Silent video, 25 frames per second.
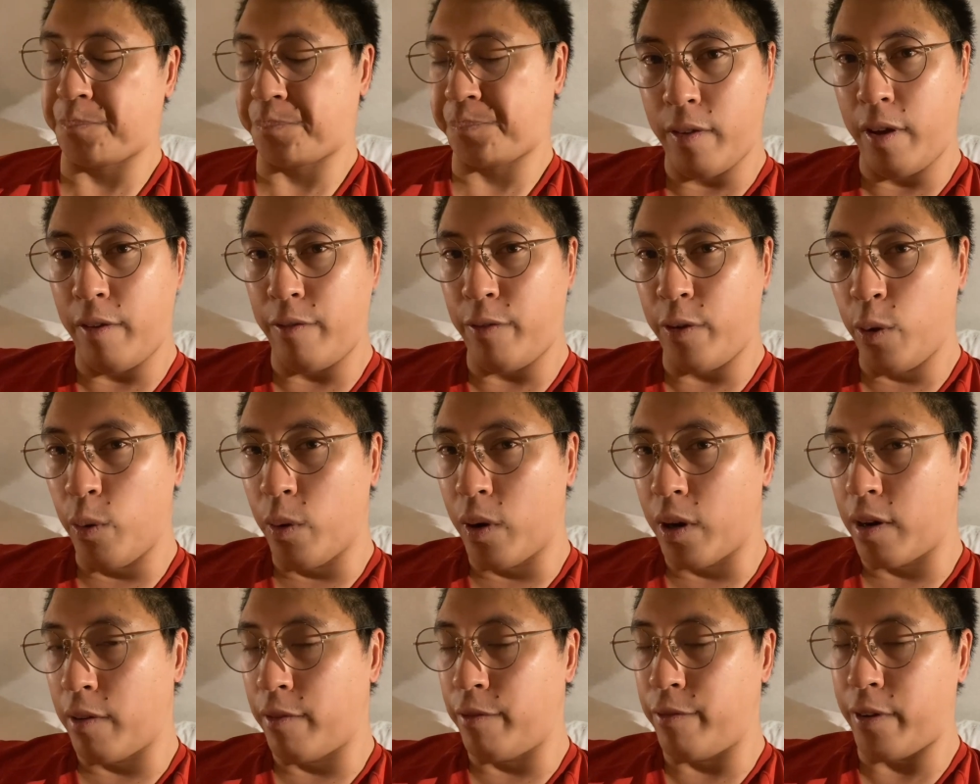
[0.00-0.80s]
If you
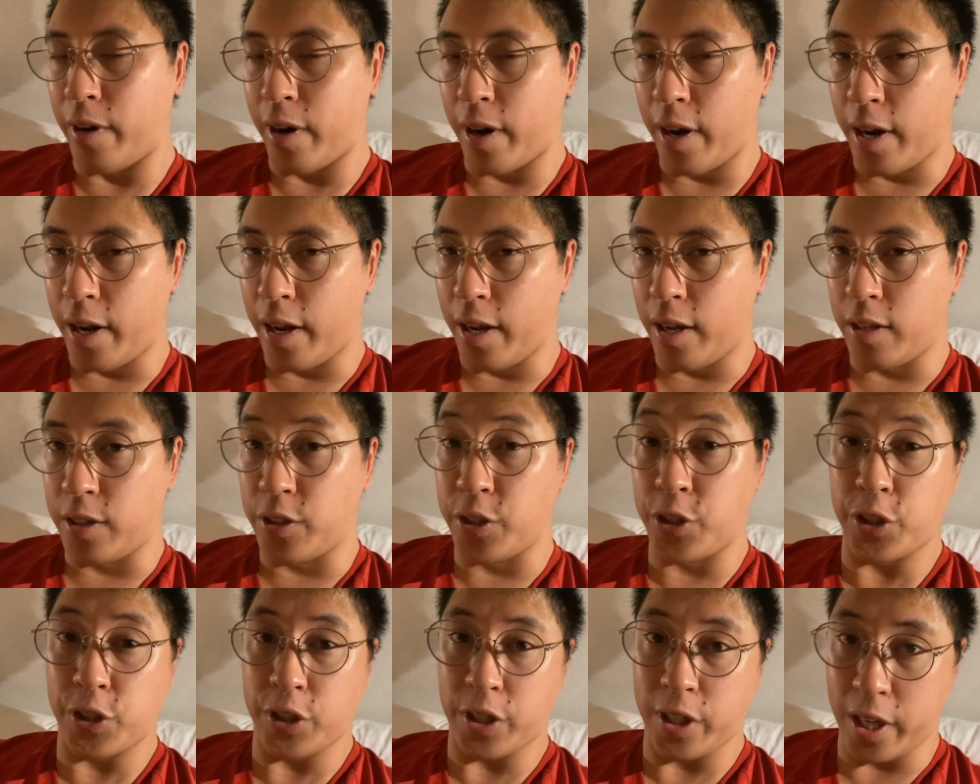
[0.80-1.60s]
want a very
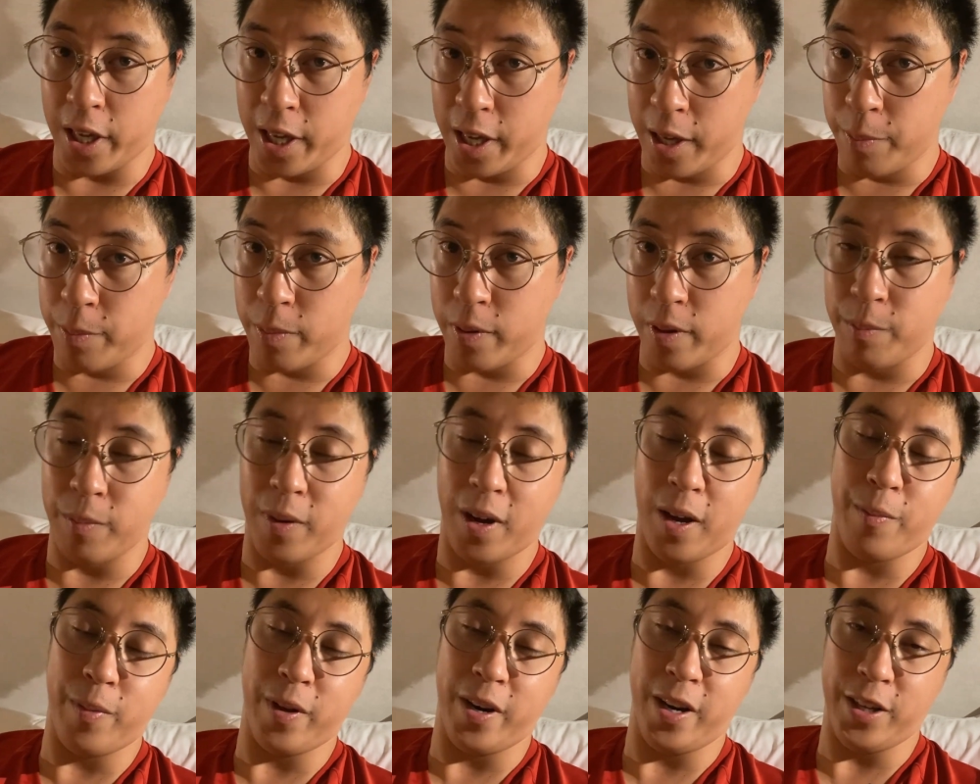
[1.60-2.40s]
cheap, in
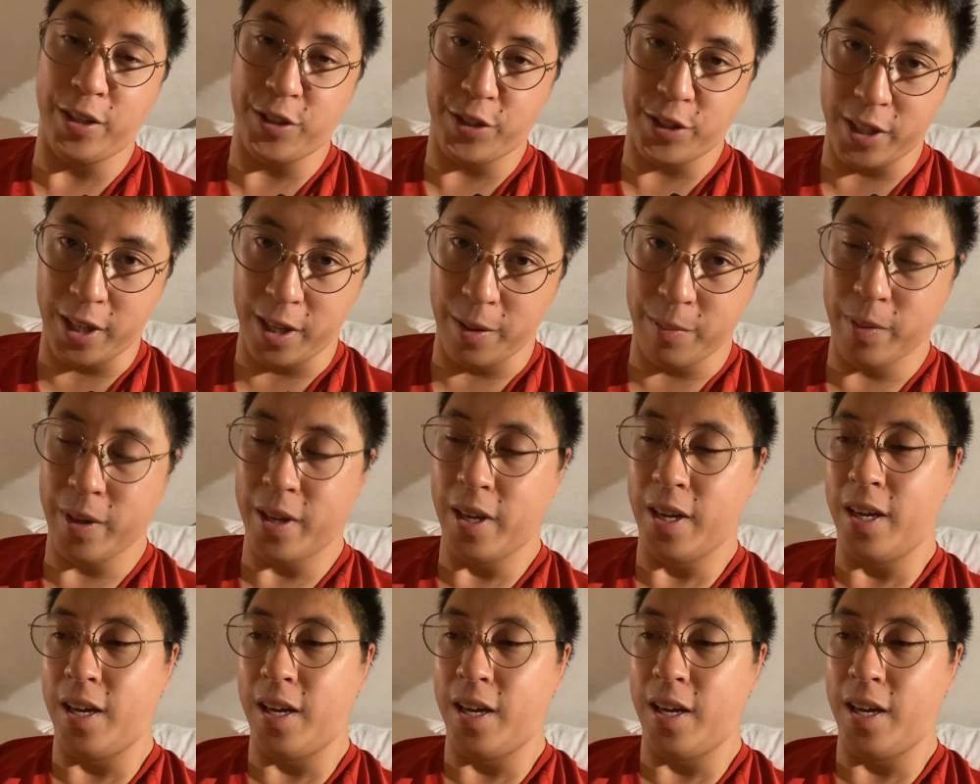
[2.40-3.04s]
my opinion, cheap,